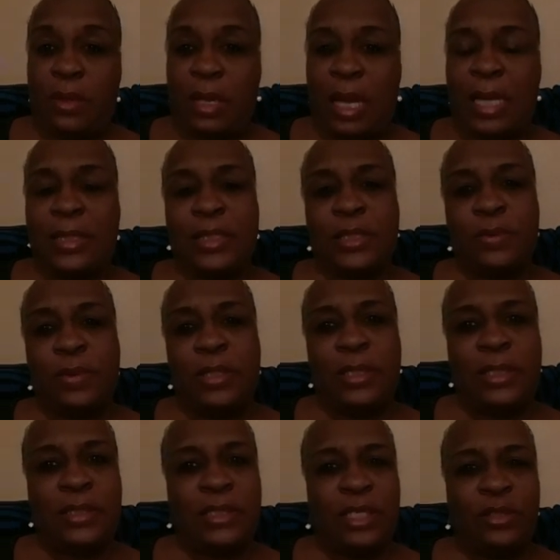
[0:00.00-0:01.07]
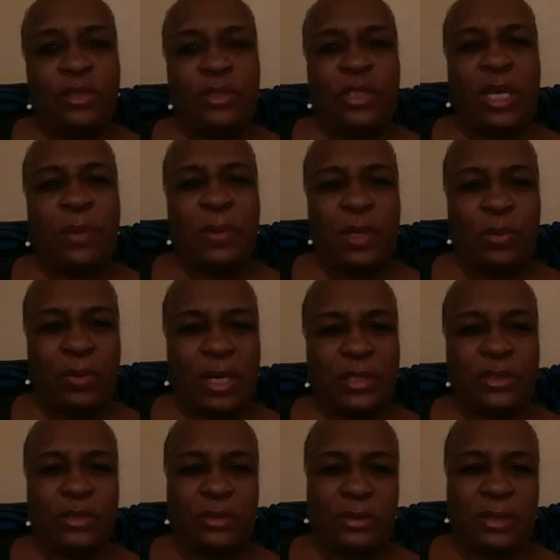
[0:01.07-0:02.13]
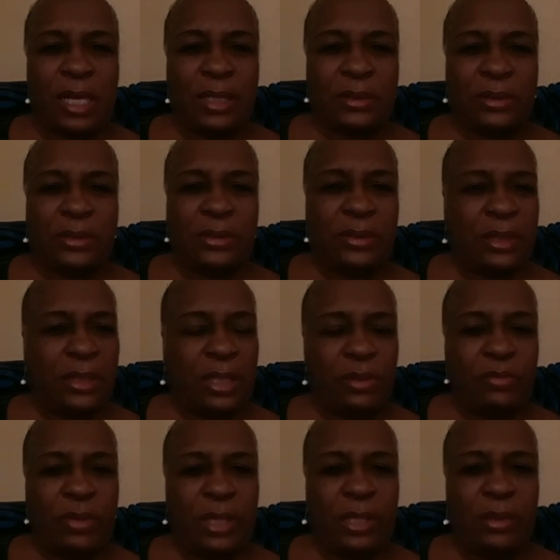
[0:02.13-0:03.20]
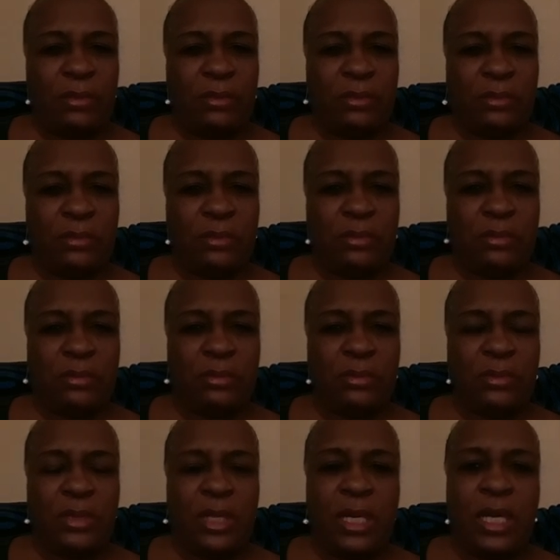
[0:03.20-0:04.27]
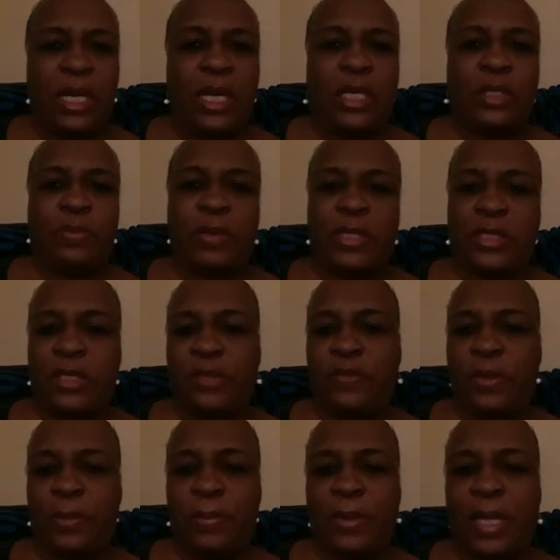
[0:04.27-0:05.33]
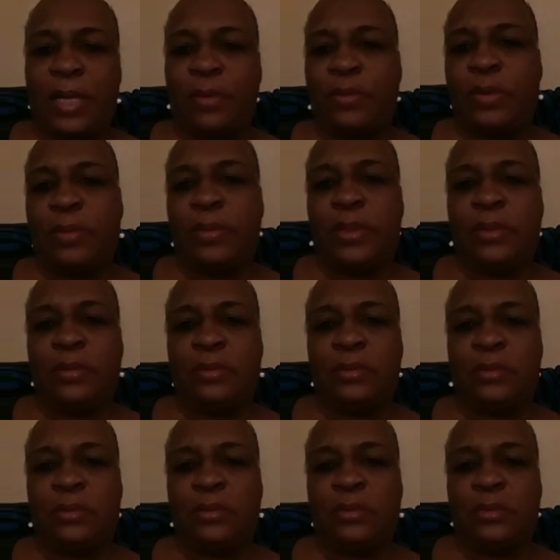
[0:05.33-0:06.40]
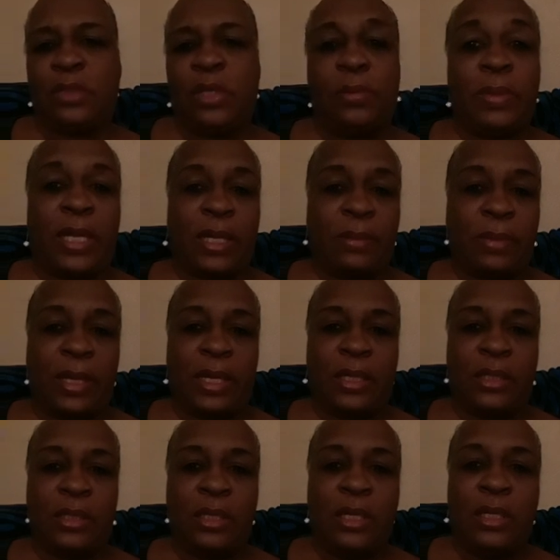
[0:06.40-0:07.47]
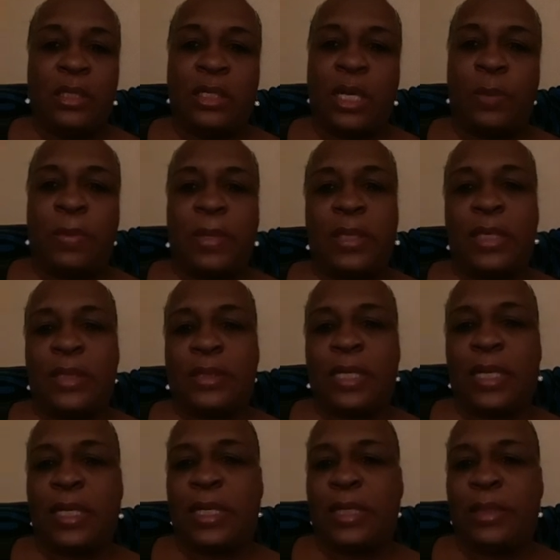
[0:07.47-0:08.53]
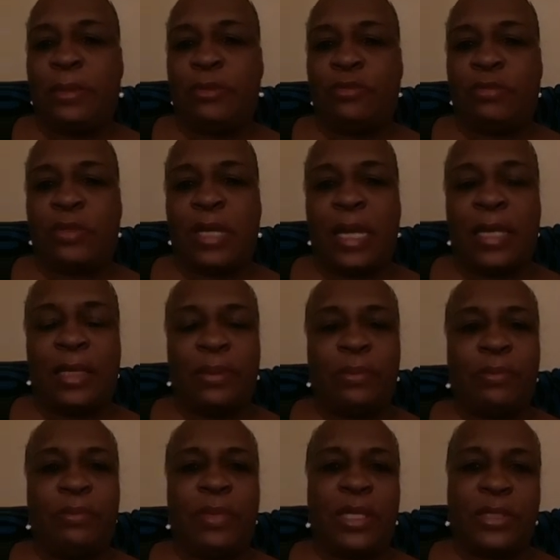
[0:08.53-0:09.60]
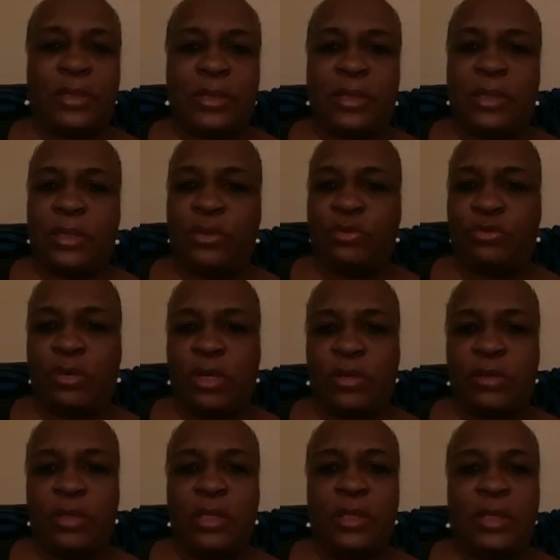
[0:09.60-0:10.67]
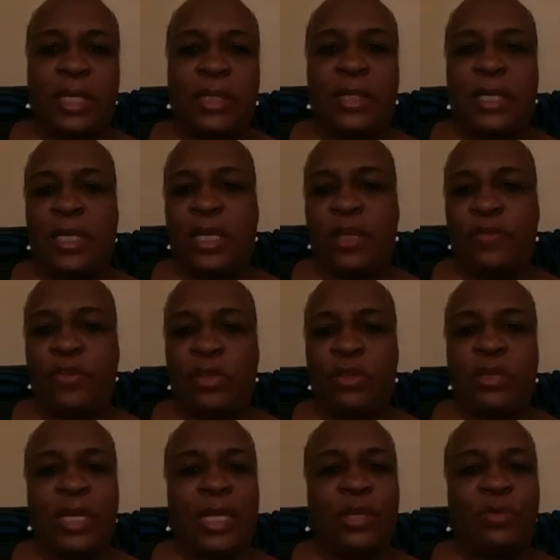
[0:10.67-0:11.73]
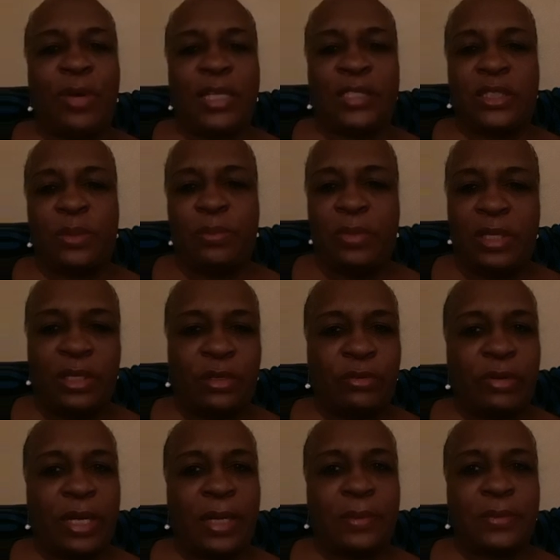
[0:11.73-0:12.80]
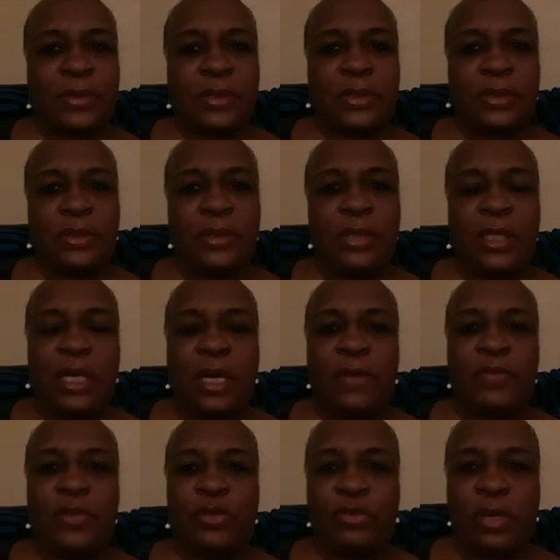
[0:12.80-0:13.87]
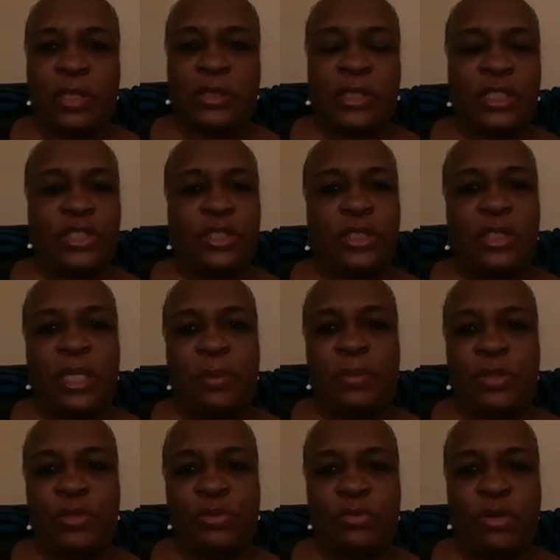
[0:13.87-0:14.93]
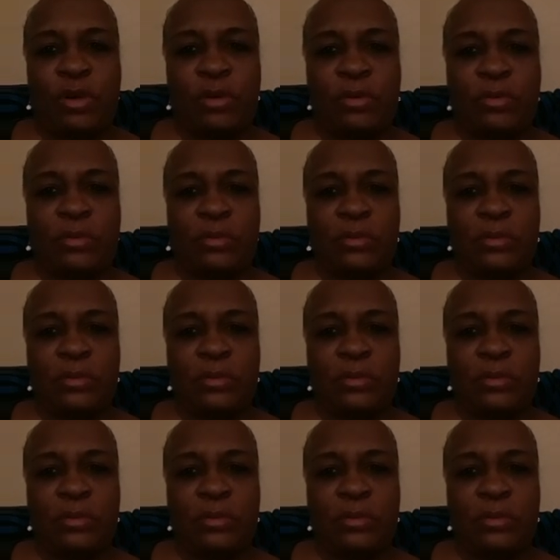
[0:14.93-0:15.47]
I just want to let y'all know, y'all better watch those doctors. They're not right. Especially if you're a black woman or a black man. Y'all better not take any kind of medicine or drug that they give you. You got to watch your milligrams of your drugs. They should not be strong.